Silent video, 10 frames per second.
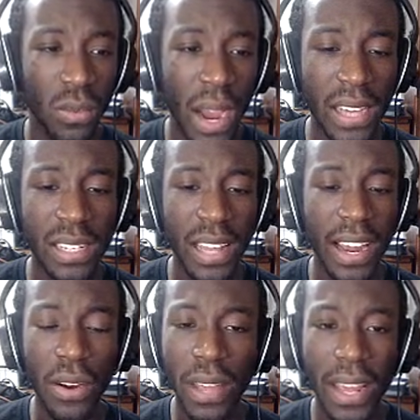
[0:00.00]
Rock
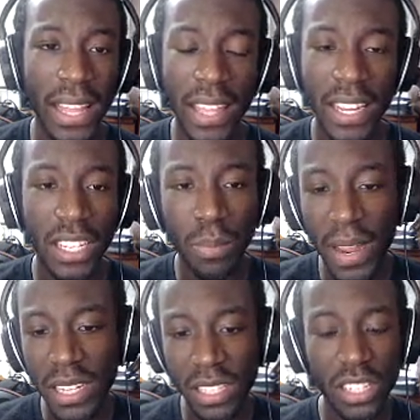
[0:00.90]
Slide. Okay, that thing is
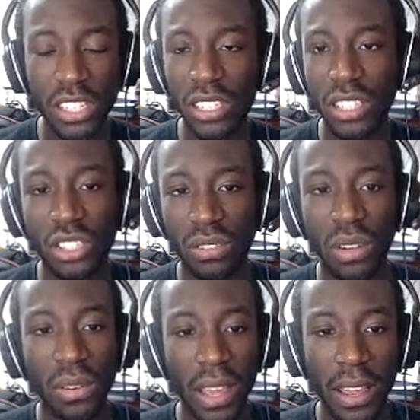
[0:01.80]
basically just
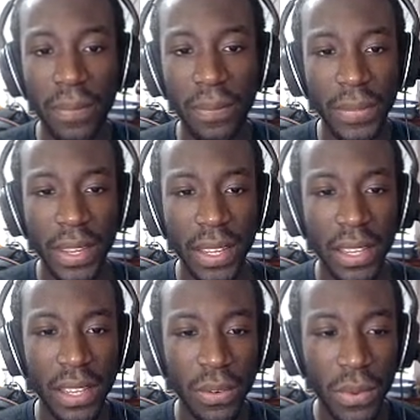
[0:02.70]
okay.
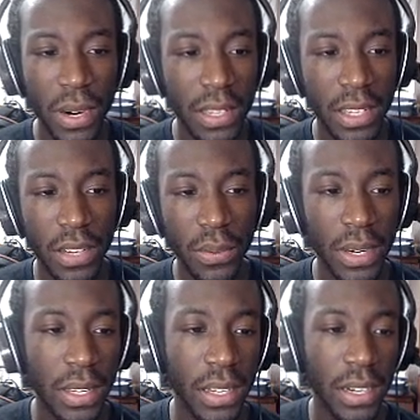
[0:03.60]
We're good.
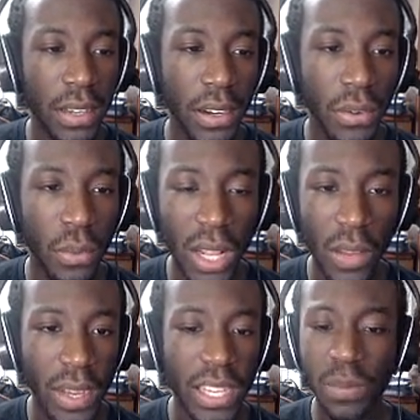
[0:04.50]
We're good to go.
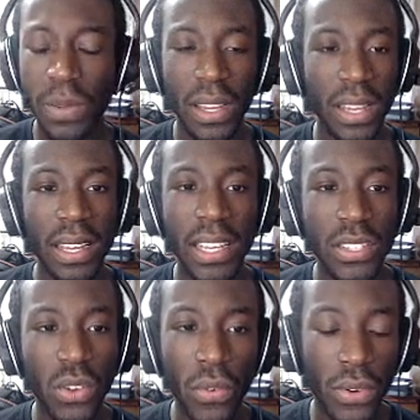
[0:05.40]
Will-O-Wisp.
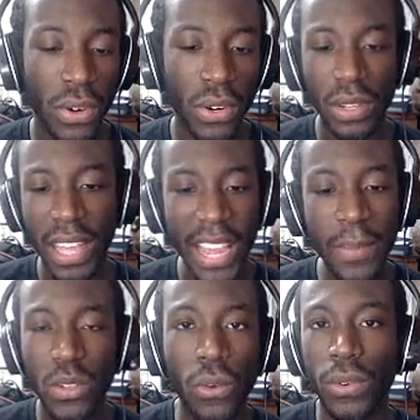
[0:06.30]
It's over.
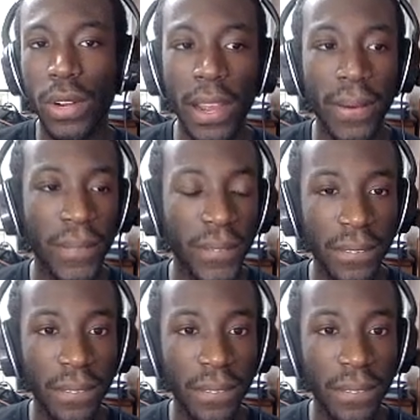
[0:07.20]
Game is over now.